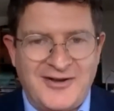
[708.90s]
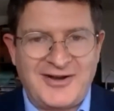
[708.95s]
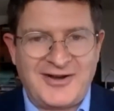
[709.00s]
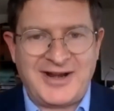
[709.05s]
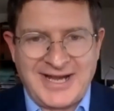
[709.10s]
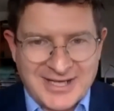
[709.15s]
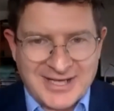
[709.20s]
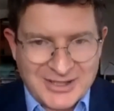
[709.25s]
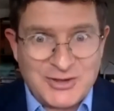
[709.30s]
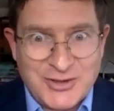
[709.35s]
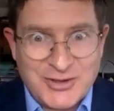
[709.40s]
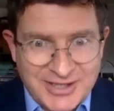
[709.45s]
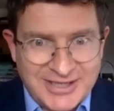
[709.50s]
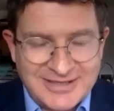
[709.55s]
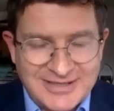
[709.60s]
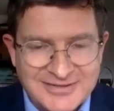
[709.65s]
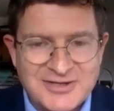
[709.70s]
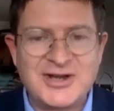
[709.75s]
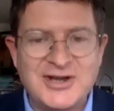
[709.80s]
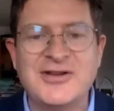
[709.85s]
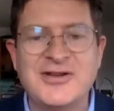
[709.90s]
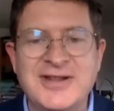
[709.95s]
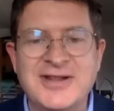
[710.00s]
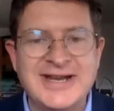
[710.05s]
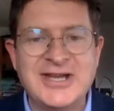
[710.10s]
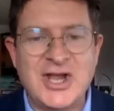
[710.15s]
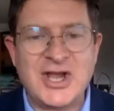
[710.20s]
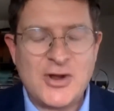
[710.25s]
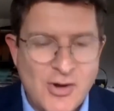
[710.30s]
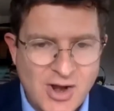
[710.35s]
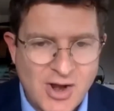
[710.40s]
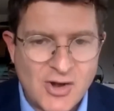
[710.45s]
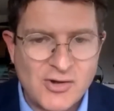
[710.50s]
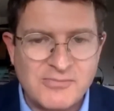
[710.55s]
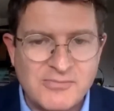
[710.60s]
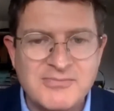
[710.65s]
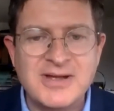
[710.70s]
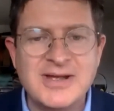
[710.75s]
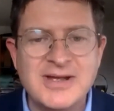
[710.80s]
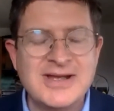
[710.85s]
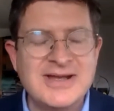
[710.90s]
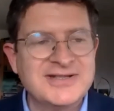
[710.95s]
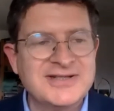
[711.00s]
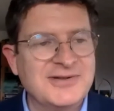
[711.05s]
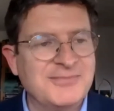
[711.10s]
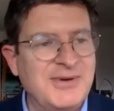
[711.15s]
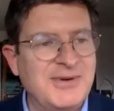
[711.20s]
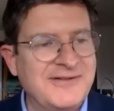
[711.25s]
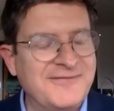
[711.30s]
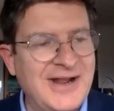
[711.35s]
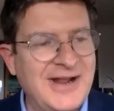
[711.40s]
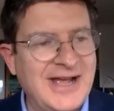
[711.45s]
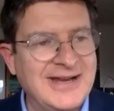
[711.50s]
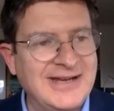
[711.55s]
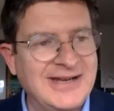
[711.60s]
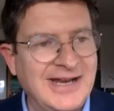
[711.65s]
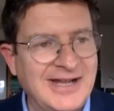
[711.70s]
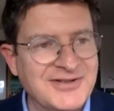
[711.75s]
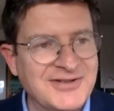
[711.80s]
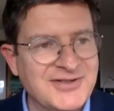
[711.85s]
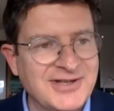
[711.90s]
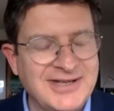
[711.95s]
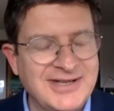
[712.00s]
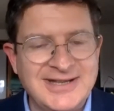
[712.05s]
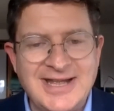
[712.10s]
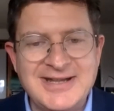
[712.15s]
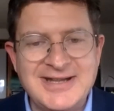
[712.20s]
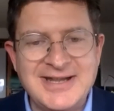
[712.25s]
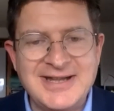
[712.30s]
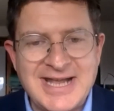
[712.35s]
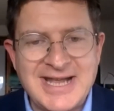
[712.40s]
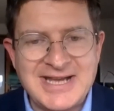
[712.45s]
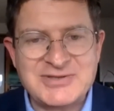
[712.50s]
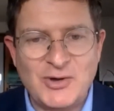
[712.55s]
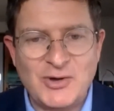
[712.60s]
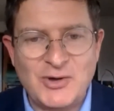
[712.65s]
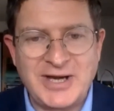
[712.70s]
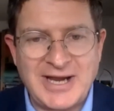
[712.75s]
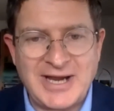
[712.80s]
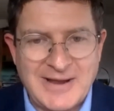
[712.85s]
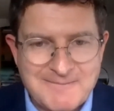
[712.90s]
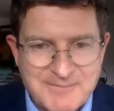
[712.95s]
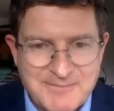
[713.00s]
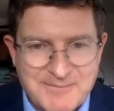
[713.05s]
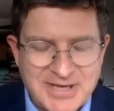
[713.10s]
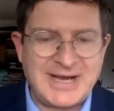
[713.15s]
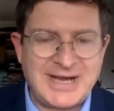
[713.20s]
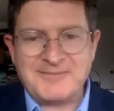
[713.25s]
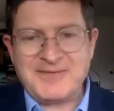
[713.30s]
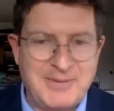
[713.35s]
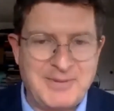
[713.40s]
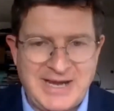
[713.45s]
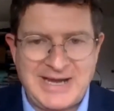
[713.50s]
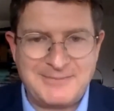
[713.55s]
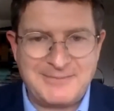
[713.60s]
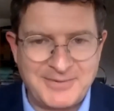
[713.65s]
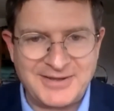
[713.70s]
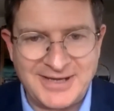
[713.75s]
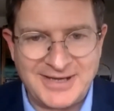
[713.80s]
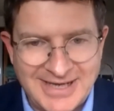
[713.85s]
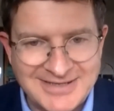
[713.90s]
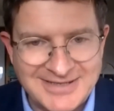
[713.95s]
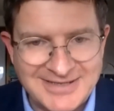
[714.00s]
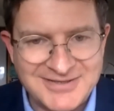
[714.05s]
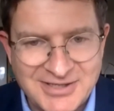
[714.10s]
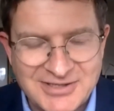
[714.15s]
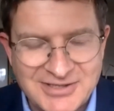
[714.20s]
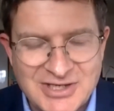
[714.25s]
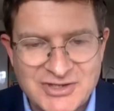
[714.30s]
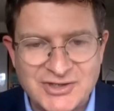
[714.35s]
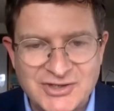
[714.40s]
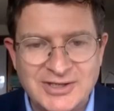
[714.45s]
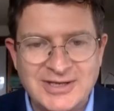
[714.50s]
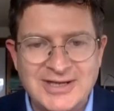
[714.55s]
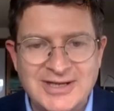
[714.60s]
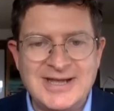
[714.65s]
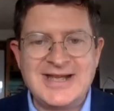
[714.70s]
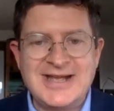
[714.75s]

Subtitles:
and I could look at it, and then I'd go home to my flat in London, and then the next morning I'd pick up the paper, the London edition,